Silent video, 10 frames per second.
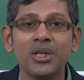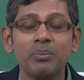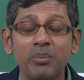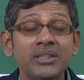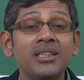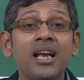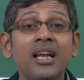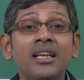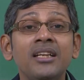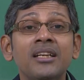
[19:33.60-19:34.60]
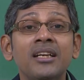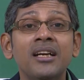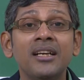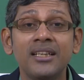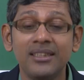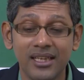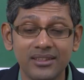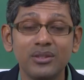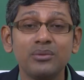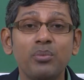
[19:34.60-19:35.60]
Basically it
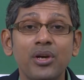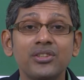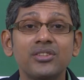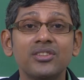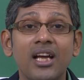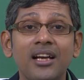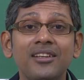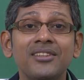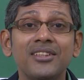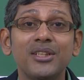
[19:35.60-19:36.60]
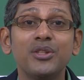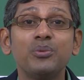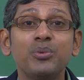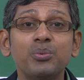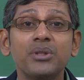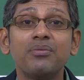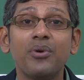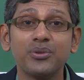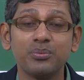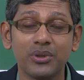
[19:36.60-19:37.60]
does not poison that, it removes the
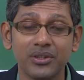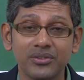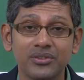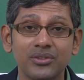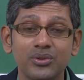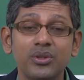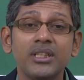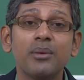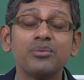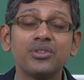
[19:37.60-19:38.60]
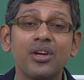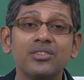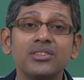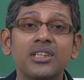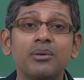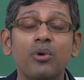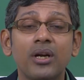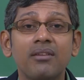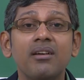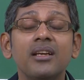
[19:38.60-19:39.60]
phosphorus. Sodium, strontium,
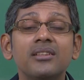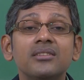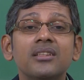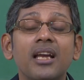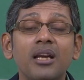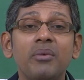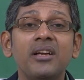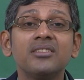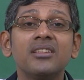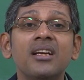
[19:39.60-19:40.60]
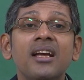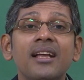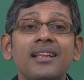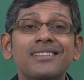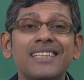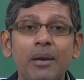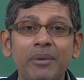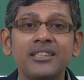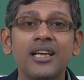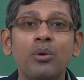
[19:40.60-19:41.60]
whatever is the elements, they
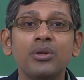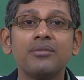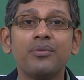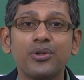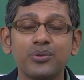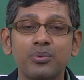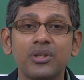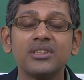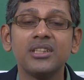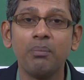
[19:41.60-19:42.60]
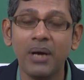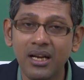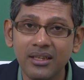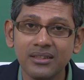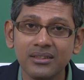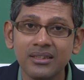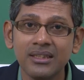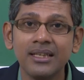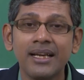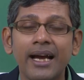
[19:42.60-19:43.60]
scavenge out the phosphorus in the melt,
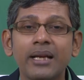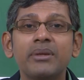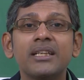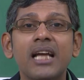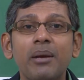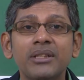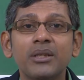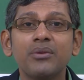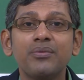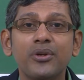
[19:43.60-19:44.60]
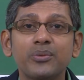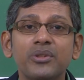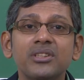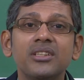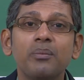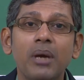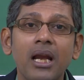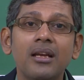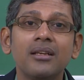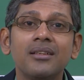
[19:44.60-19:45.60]
and if they scavenge out the phosphorus in the
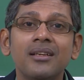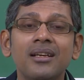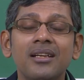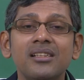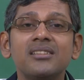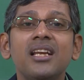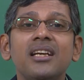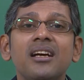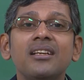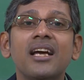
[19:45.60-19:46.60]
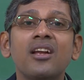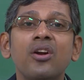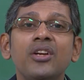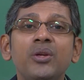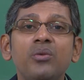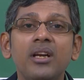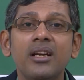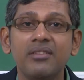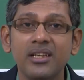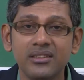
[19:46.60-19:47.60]
melt, the silicon cannot nucleate
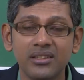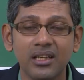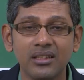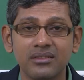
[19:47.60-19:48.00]
very easily.